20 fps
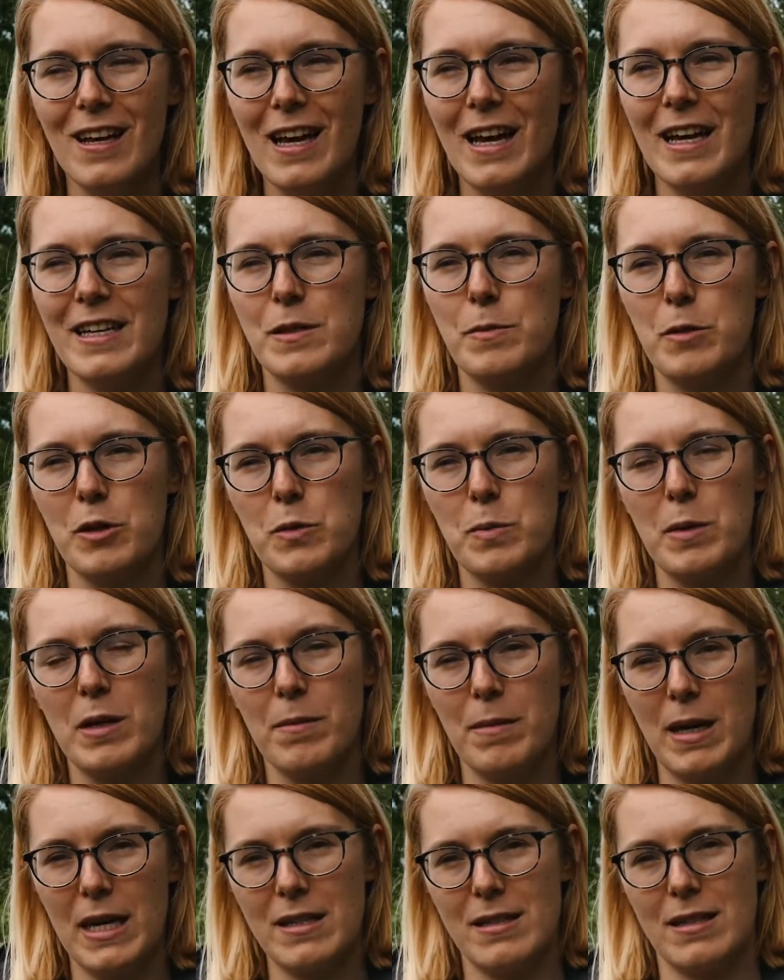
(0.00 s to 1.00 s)
it's just been
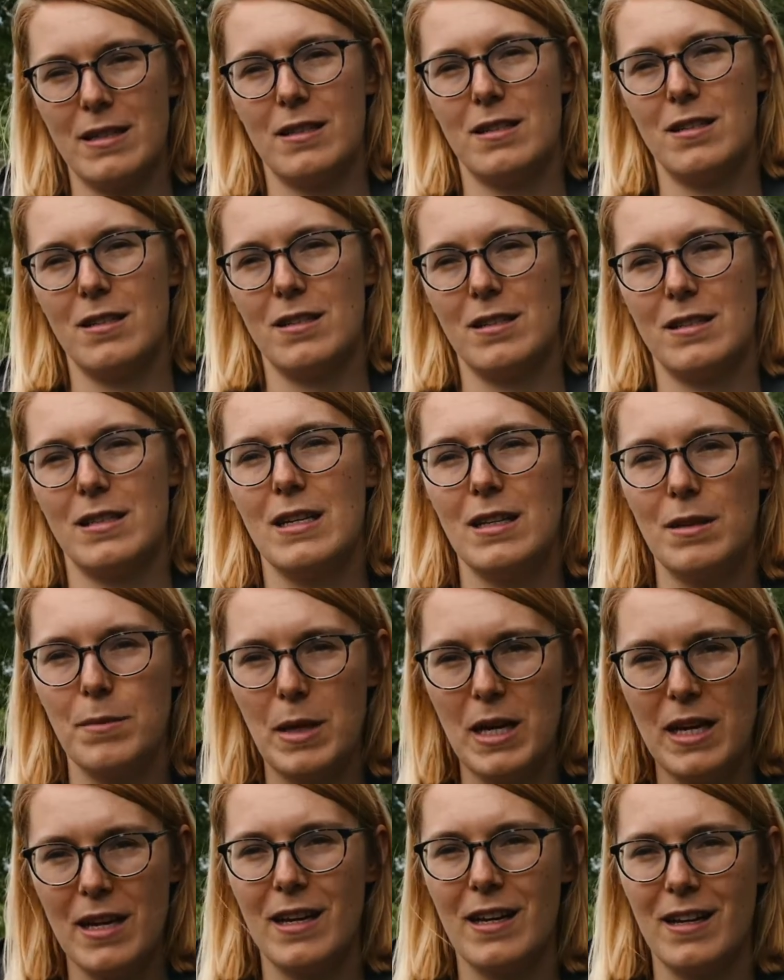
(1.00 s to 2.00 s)
amazing to just see them
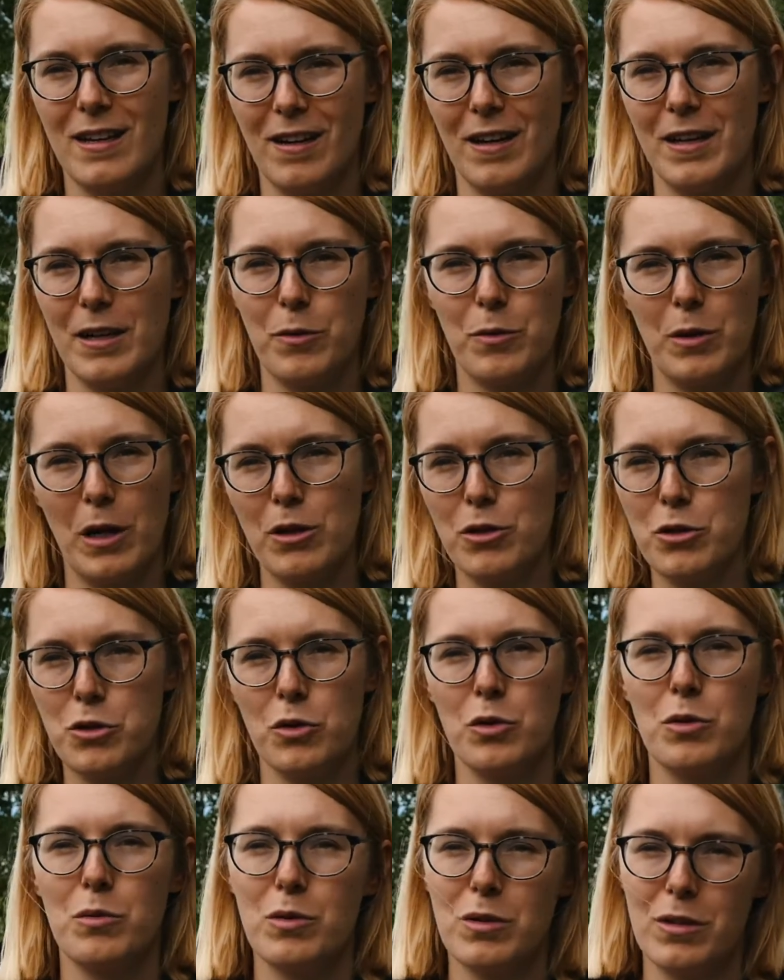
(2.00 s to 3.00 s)
here, like a
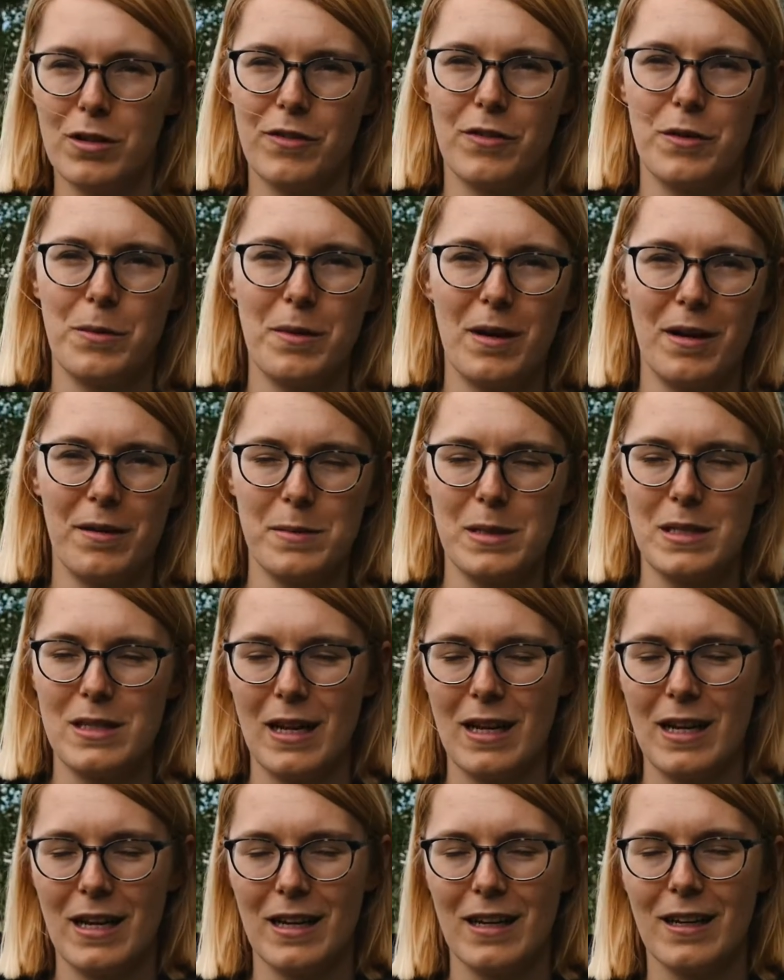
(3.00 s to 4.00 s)
short walk from where I'm
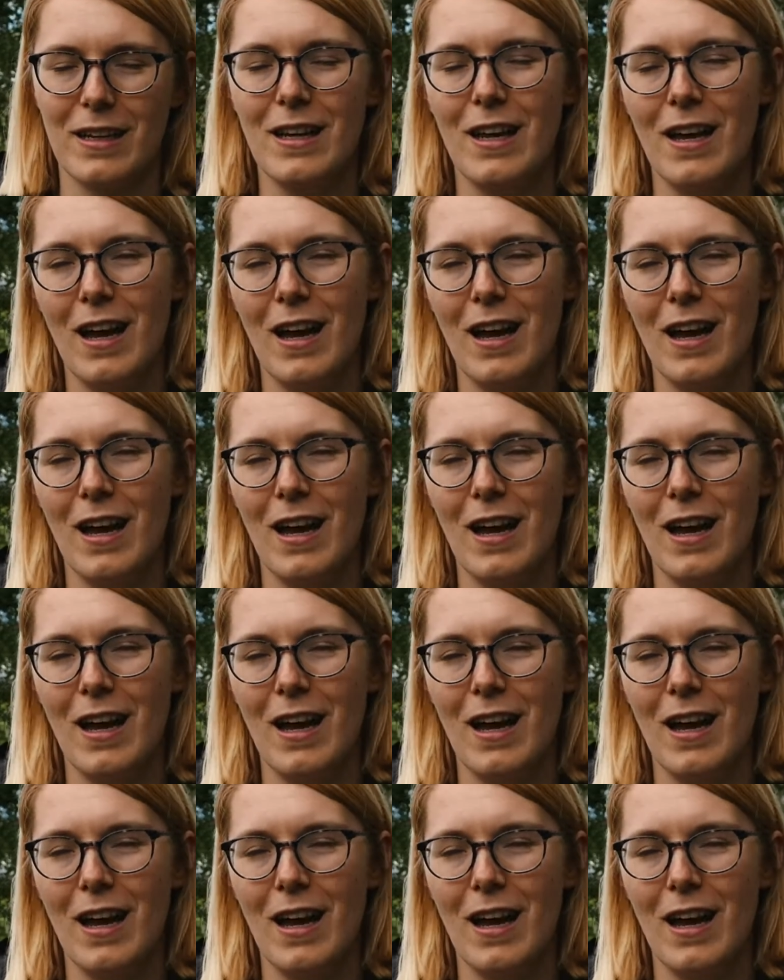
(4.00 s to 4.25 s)
staying.